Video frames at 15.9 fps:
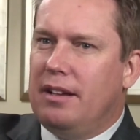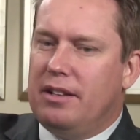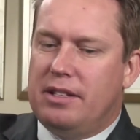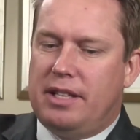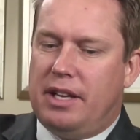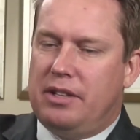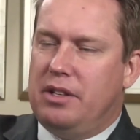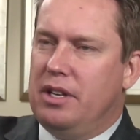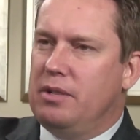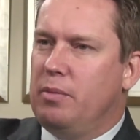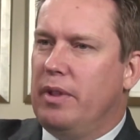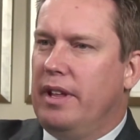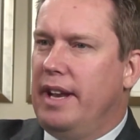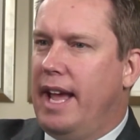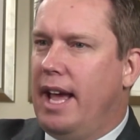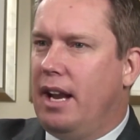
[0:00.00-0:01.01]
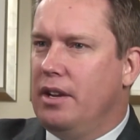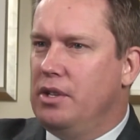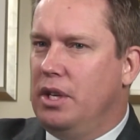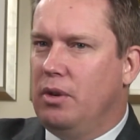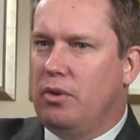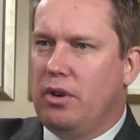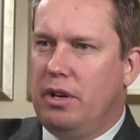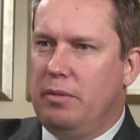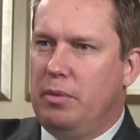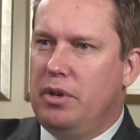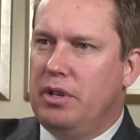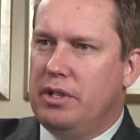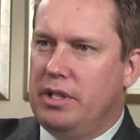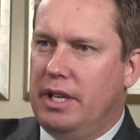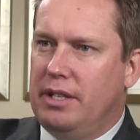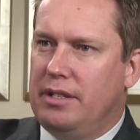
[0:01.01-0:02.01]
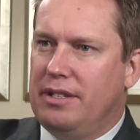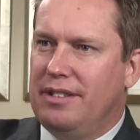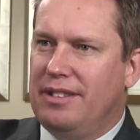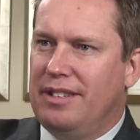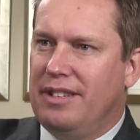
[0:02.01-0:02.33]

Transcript: such as with an allergy or autoimmune disease?